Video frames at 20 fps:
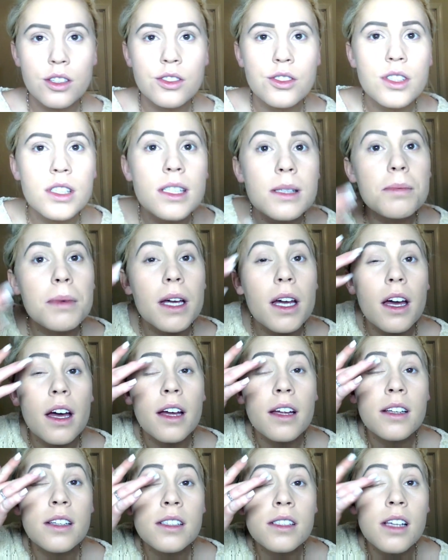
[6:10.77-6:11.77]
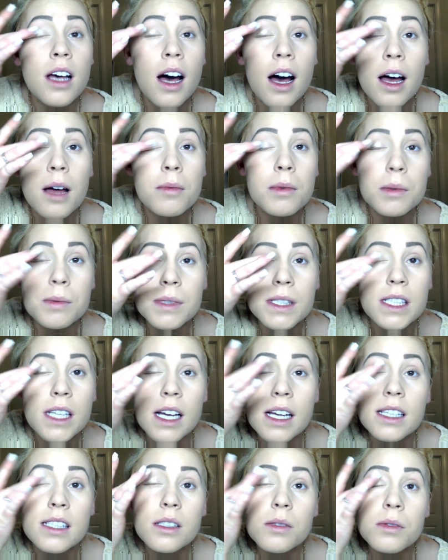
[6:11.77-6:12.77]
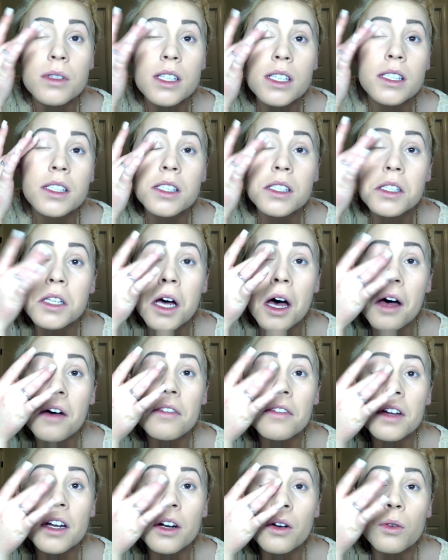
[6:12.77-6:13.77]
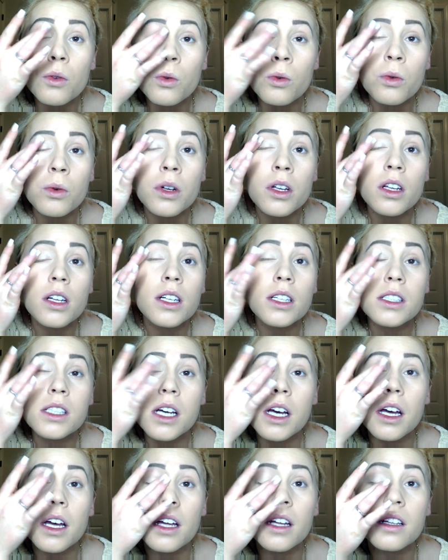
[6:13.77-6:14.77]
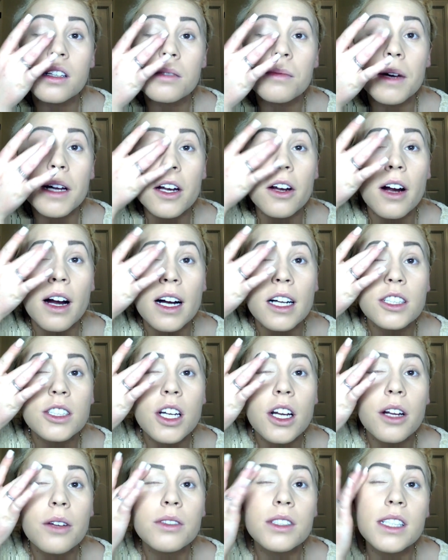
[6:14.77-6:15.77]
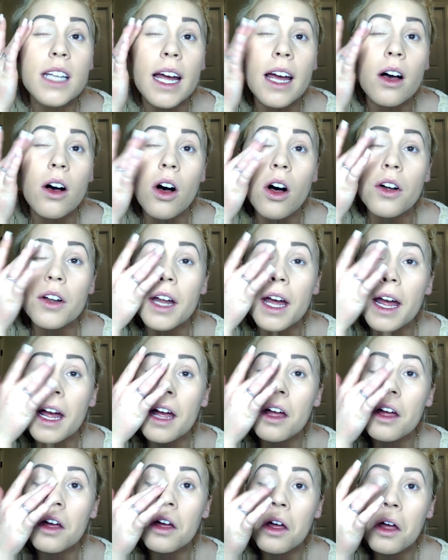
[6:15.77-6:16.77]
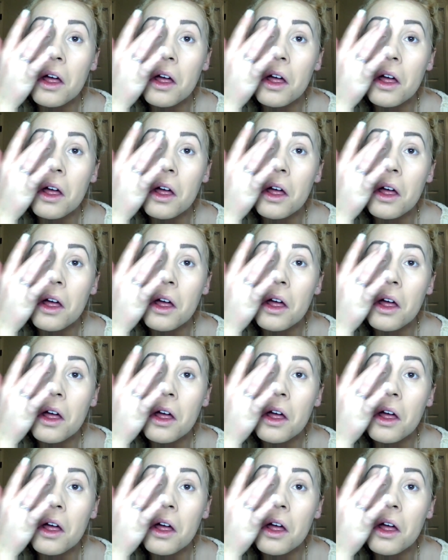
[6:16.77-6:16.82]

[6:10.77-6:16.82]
just because I'm obsessed with this stuff and it really does make your eyeshadow stay all day.